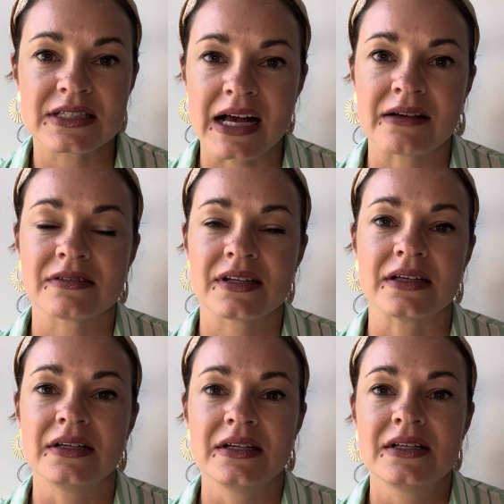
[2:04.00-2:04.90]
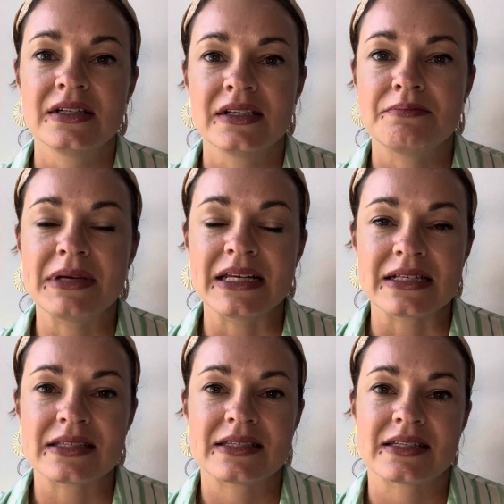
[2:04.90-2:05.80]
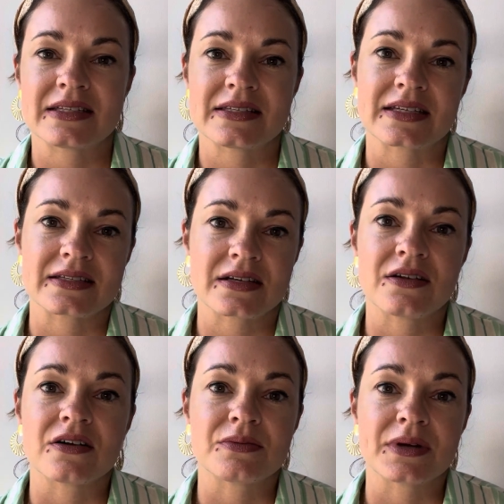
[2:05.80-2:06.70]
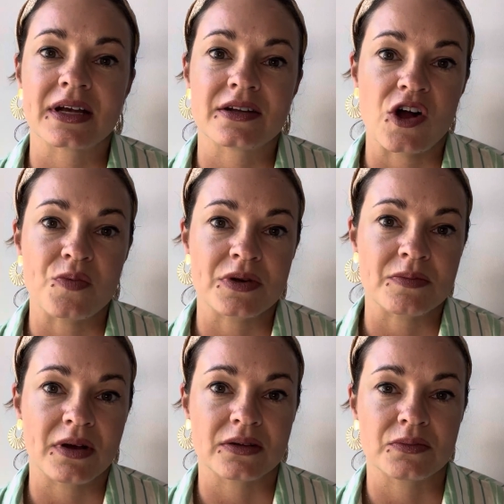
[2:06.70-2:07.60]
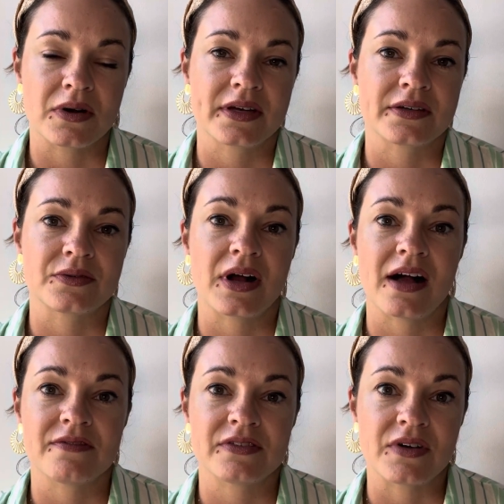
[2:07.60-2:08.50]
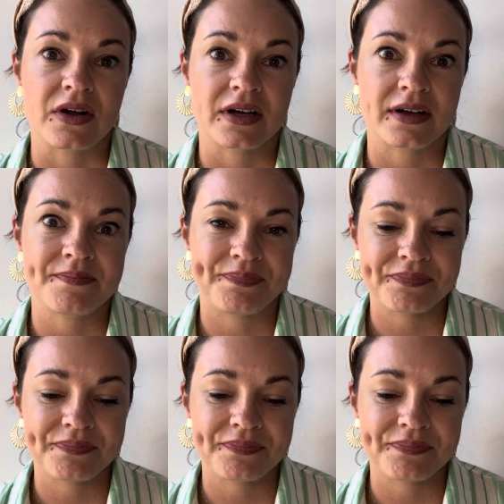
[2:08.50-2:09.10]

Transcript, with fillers: down the minutes till 6 o'clock when I could open a bottle of wine or have a vodka.